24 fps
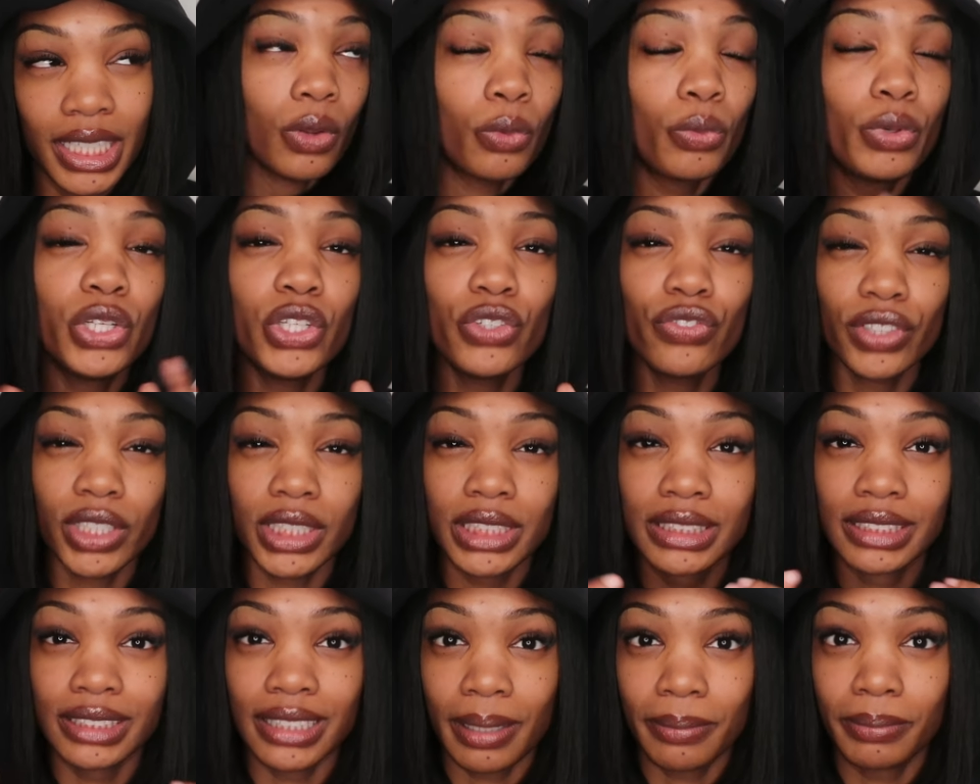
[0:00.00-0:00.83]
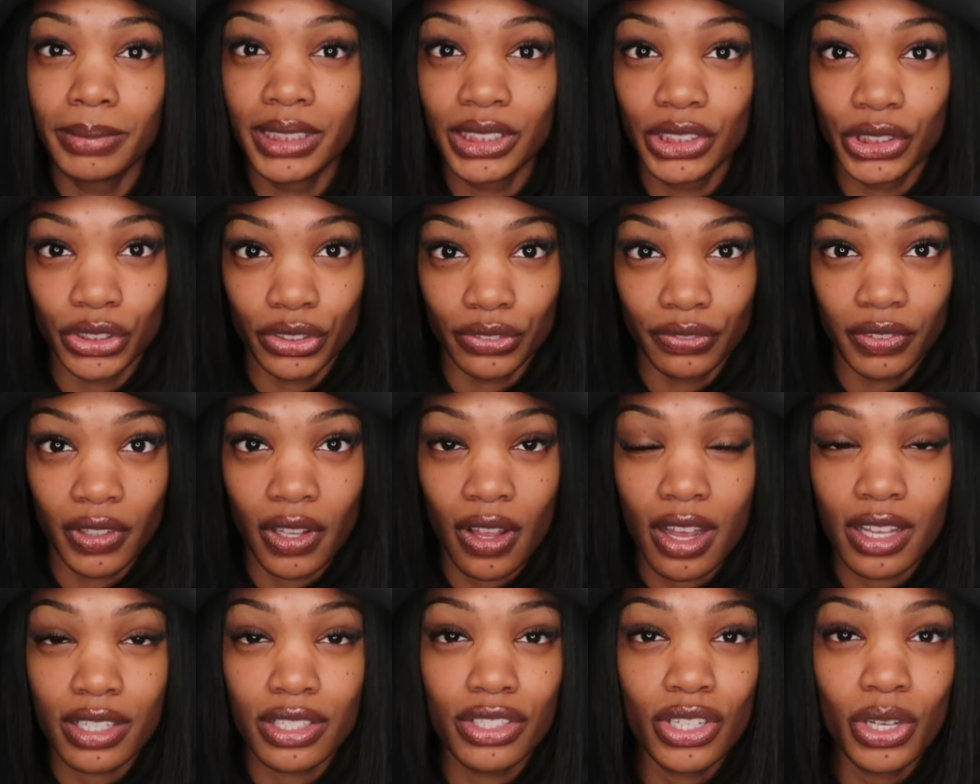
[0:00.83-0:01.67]
When you've accepted your
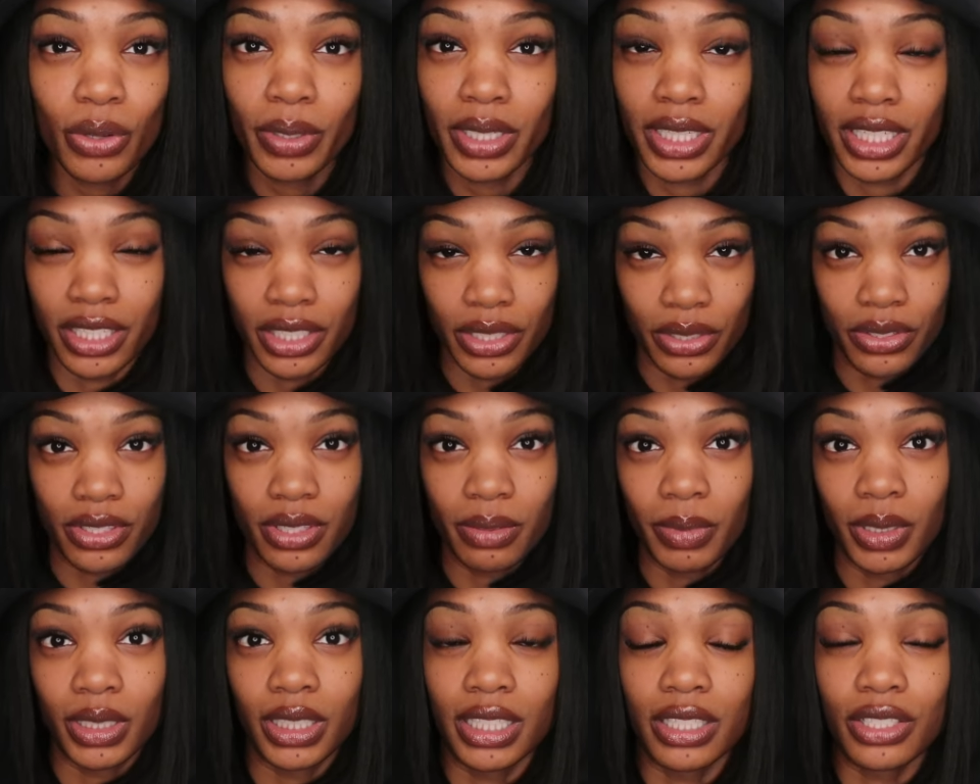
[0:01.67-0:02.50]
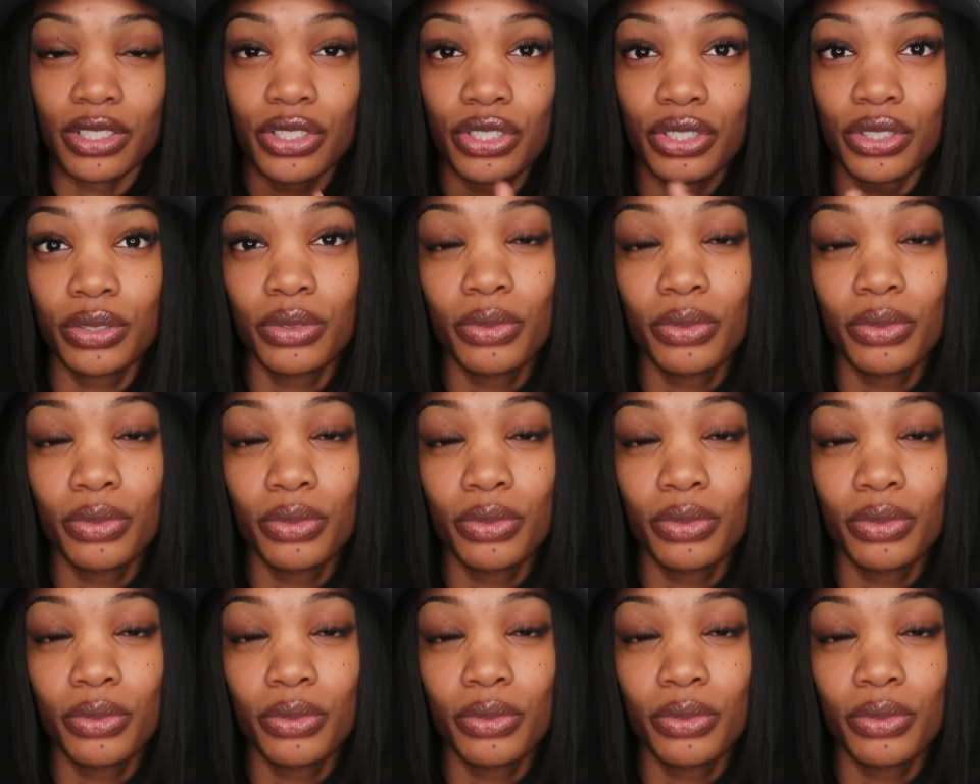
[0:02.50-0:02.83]
flaws, no one can use them against you.